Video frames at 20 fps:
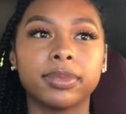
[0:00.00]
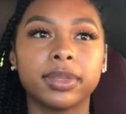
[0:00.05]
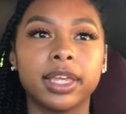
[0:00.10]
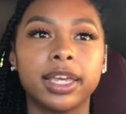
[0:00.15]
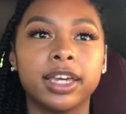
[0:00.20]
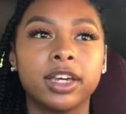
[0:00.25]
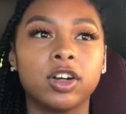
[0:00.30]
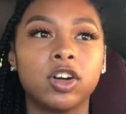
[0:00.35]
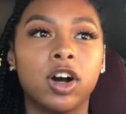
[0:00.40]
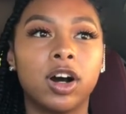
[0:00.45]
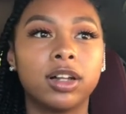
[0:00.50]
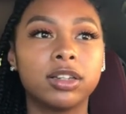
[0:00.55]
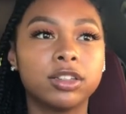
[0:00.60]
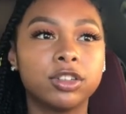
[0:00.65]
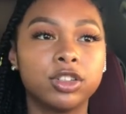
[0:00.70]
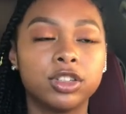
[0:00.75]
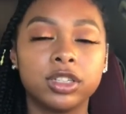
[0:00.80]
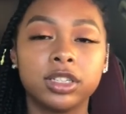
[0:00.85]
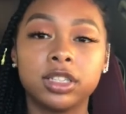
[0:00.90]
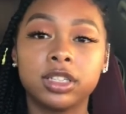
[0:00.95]
In
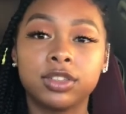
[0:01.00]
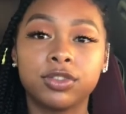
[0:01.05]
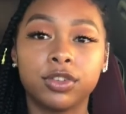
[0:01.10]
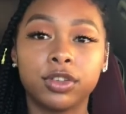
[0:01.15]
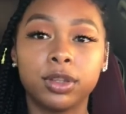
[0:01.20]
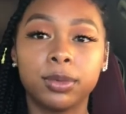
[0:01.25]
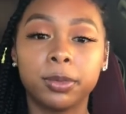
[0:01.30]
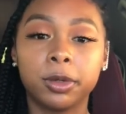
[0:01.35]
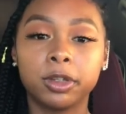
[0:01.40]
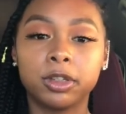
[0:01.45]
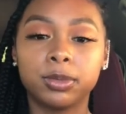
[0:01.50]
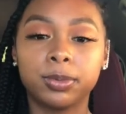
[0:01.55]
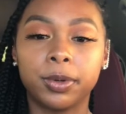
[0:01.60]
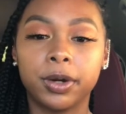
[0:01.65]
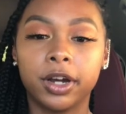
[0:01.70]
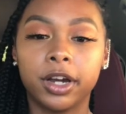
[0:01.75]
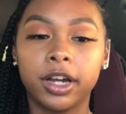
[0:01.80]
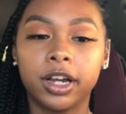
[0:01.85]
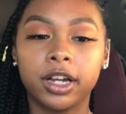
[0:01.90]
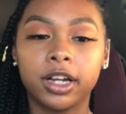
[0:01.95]
colleges, for the most
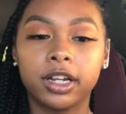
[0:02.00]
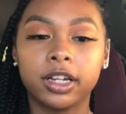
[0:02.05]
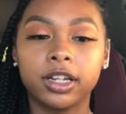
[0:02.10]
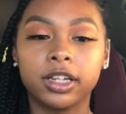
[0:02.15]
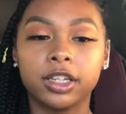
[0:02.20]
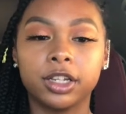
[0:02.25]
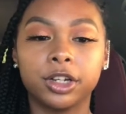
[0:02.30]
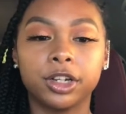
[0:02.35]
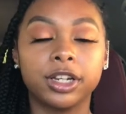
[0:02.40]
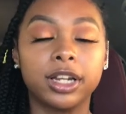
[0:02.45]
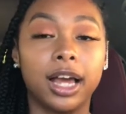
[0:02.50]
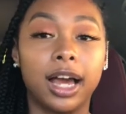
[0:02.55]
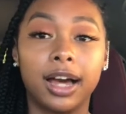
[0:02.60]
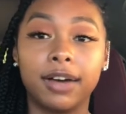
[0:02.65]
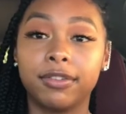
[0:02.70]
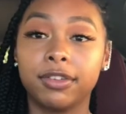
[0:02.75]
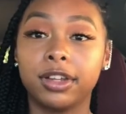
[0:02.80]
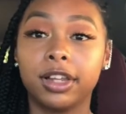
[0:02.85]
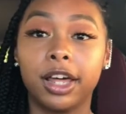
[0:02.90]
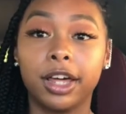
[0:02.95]
part, you're gonna
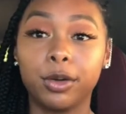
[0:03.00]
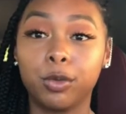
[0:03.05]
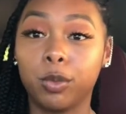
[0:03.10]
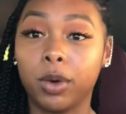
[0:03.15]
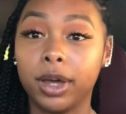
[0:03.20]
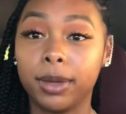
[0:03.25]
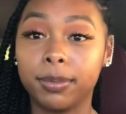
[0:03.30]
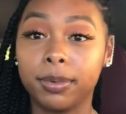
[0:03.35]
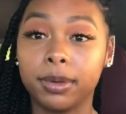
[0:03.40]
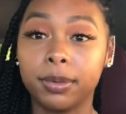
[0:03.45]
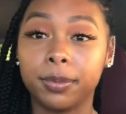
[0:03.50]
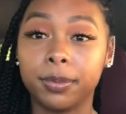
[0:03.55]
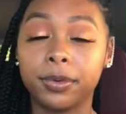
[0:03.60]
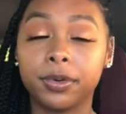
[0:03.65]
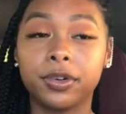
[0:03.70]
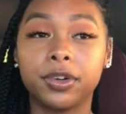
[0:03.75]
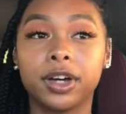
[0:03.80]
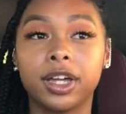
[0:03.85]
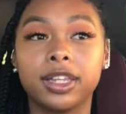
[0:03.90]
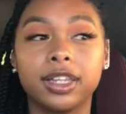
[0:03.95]
have a lot of white
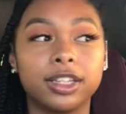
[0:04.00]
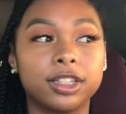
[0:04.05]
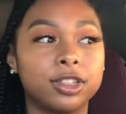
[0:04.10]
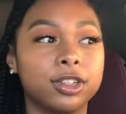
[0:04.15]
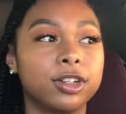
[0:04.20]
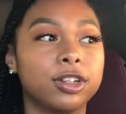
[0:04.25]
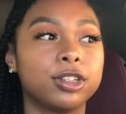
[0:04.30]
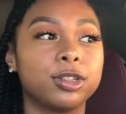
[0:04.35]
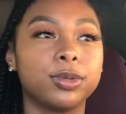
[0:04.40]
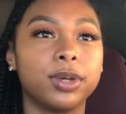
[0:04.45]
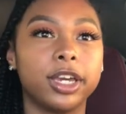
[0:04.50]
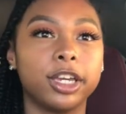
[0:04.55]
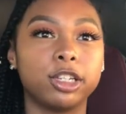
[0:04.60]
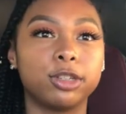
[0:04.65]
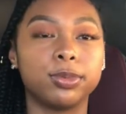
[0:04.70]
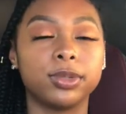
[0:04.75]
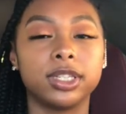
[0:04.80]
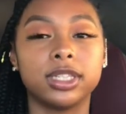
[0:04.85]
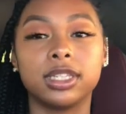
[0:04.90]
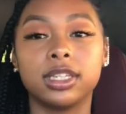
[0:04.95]
people unless you go to
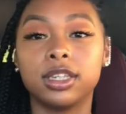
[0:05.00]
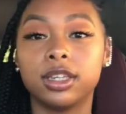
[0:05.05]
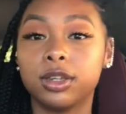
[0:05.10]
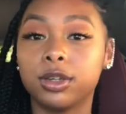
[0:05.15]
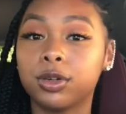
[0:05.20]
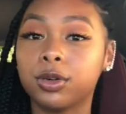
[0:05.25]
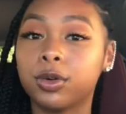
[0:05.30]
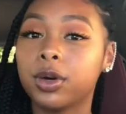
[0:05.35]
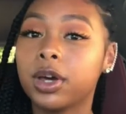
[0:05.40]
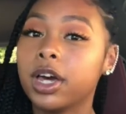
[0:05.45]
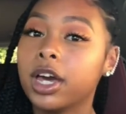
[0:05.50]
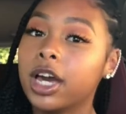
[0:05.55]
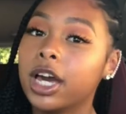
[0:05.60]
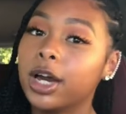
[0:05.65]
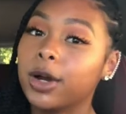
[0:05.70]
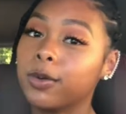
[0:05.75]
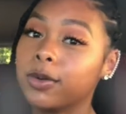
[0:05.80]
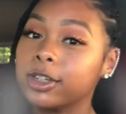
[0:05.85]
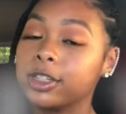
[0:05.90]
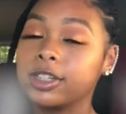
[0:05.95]
HBCU,
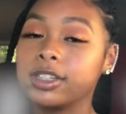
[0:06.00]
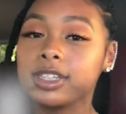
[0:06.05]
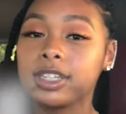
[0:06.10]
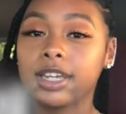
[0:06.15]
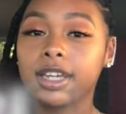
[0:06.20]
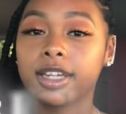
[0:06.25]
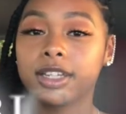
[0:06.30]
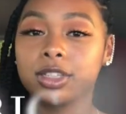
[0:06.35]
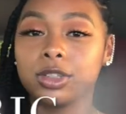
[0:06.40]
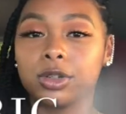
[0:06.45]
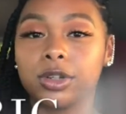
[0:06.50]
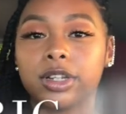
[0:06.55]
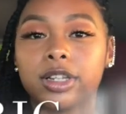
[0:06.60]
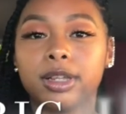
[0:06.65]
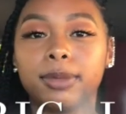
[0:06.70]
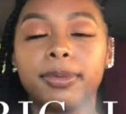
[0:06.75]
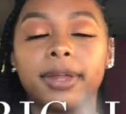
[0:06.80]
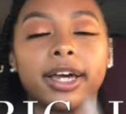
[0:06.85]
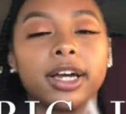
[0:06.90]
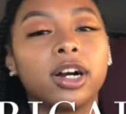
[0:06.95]
which is a historically
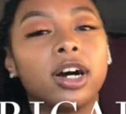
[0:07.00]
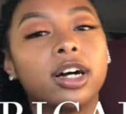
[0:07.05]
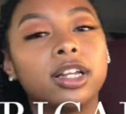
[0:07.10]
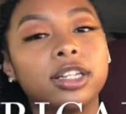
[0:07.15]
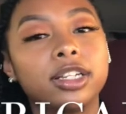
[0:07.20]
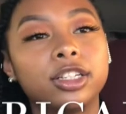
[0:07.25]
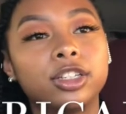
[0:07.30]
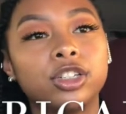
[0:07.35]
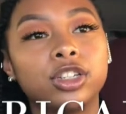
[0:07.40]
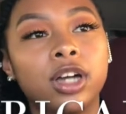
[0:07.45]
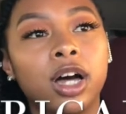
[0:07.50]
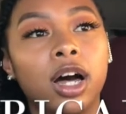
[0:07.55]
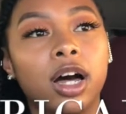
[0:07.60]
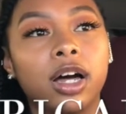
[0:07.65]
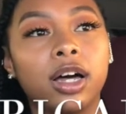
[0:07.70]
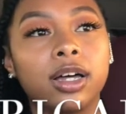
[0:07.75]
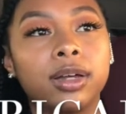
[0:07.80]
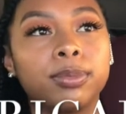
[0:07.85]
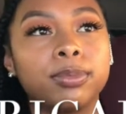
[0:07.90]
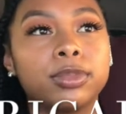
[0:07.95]
black college.
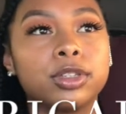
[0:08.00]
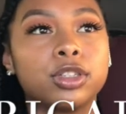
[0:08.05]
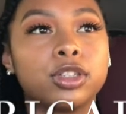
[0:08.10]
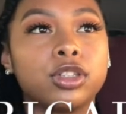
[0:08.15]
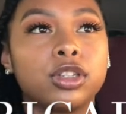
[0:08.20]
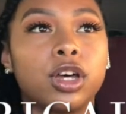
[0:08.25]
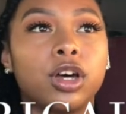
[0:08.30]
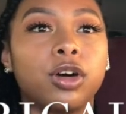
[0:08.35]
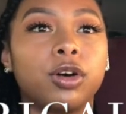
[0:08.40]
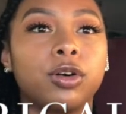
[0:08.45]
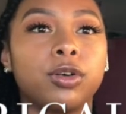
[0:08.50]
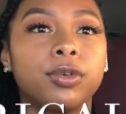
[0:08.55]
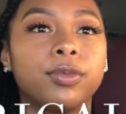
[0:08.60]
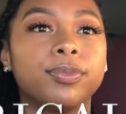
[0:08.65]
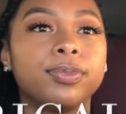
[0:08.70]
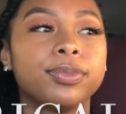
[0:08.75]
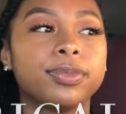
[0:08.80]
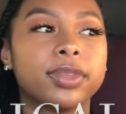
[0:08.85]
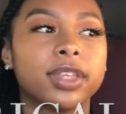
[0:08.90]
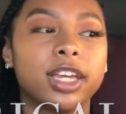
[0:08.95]
So
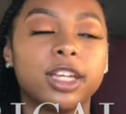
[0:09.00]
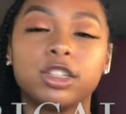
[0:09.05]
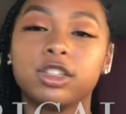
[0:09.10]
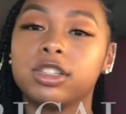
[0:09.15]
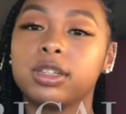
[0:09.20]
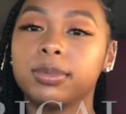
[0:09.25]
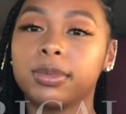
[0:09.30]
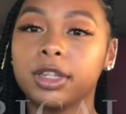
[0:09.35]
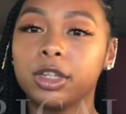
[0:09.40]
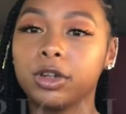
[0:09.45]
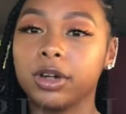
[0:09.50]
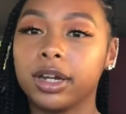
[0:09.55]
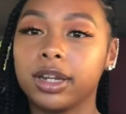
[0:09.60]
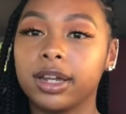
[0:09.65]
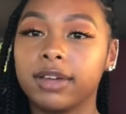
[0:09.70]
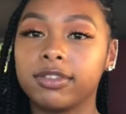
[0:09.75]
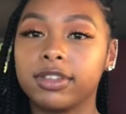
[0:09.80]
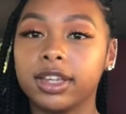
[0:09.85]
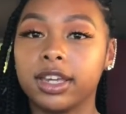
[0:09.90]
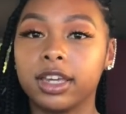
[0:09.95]
it's just something you kind of
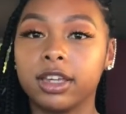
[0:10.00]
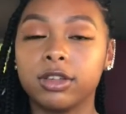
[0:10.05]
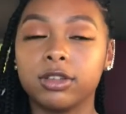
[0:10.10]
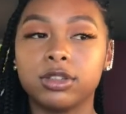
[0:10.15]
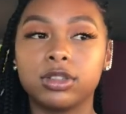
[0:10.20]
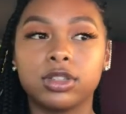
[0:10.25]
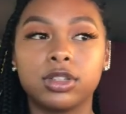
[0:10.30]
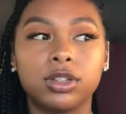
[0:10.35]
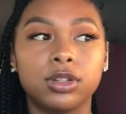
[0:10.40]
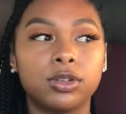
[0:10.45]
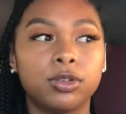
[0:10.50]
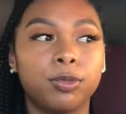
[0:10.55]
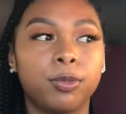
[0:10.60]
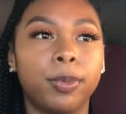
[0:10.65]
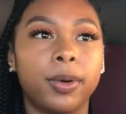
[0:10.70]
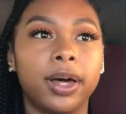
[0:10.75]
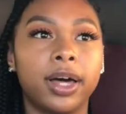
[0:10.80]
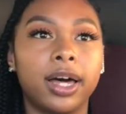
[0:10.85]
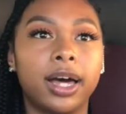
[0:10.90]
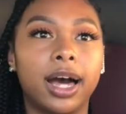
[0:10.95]
have to get used to.
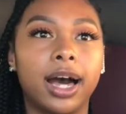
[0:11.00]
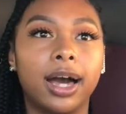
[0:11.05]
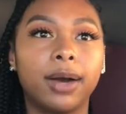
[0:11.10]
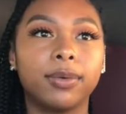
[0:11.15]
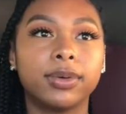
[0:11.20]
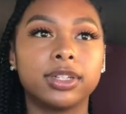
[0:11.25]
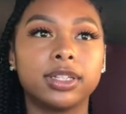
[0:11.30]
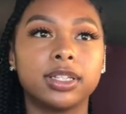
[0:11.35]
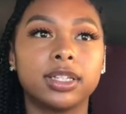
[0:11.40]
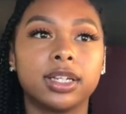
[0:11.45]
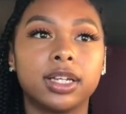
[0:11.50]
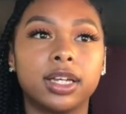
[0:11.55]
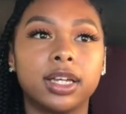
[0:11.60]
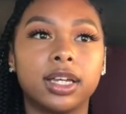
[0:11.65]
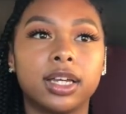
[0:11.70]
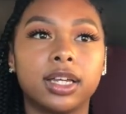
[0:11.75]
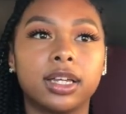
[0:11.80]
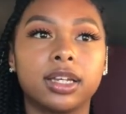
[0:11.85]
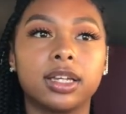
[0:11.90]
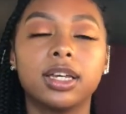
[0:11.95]
But I went
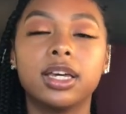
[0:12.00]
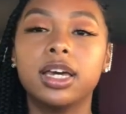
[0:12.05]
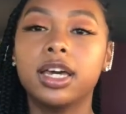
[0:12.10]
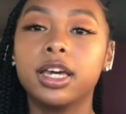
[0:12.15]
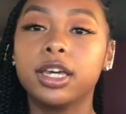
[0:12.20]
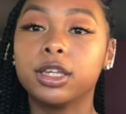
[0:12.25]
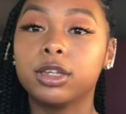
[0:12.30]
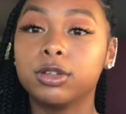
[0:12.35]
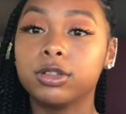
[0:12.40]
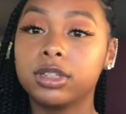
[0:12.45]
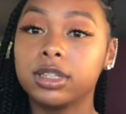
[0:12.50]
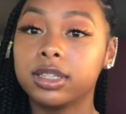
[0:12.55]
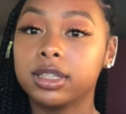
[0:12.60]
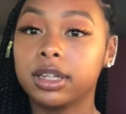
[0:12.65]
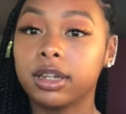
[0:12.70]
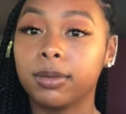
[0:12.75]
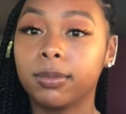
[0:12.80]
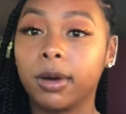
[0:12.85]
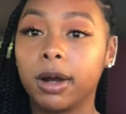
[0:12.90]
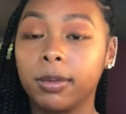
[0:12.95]
to UC
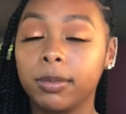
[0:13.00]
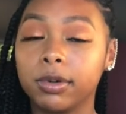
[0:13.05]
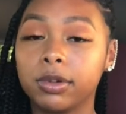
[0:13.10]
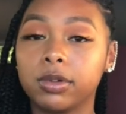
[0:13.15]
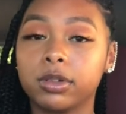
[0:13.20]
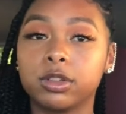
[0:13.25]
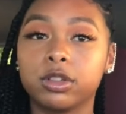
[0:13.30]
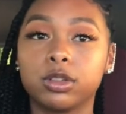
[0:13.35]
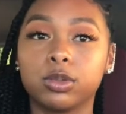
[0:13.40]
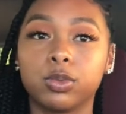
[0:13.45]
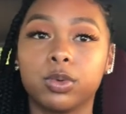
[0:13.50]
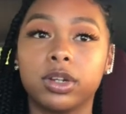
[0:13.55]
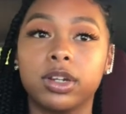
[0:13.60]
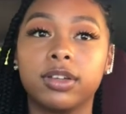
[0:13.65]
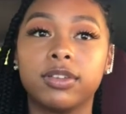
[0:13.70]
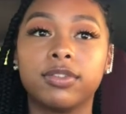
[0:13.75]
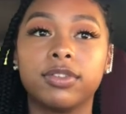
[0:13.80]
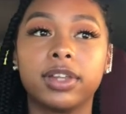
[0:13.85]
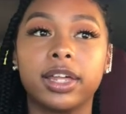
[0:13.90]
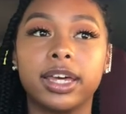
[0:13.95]
Santa Barbara, which is one
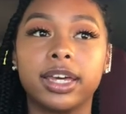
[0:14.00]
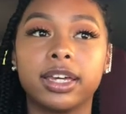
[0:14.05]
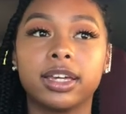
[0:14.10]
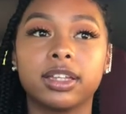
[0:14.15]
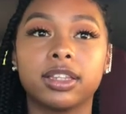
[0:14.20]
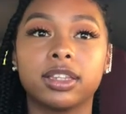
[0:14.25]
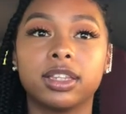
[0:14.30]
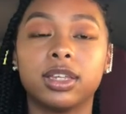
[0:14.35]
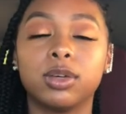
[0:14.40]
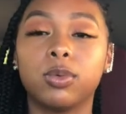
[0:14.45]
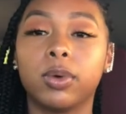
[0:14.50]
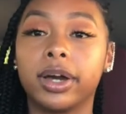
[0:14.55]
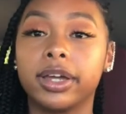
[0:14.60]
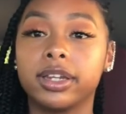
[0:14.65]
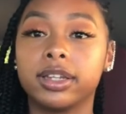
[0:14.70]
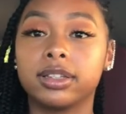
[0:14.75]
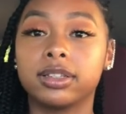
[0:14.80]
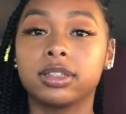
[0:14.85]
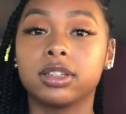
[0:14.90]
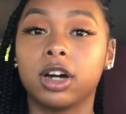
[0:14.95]
of like the
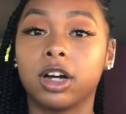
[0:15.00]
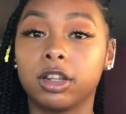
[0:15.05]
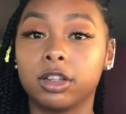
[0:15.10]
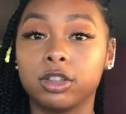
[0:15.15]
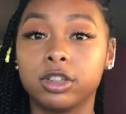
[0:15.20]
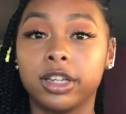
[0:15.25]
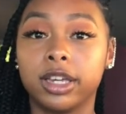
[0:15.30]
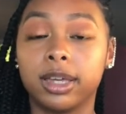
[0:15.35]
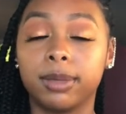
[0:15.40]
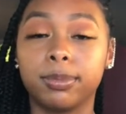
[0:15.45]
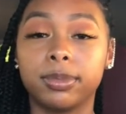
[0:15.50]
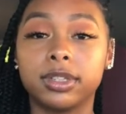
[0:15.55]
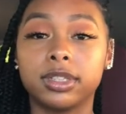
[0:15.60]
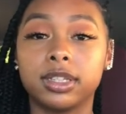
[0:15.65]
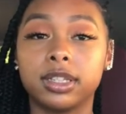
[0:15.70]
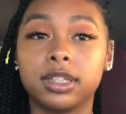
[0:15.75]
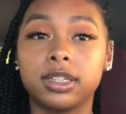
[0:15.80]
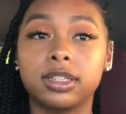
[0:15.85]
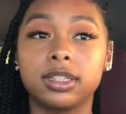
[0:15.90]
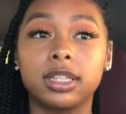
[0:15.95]
whitest college
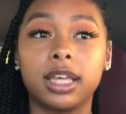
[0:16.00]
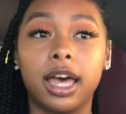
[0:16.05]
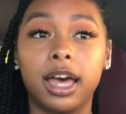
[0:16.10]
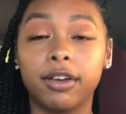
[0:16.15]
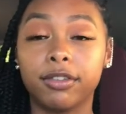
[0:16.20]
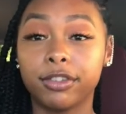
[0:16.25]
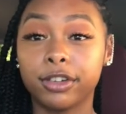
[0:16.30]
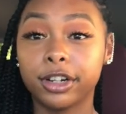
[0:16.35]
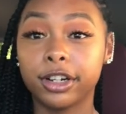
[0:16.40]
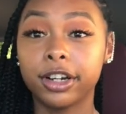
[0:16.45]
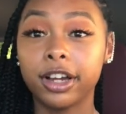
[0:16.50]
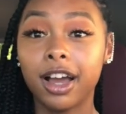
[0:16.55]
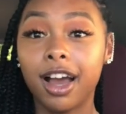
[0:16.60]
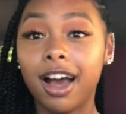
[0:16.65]
campuses ever.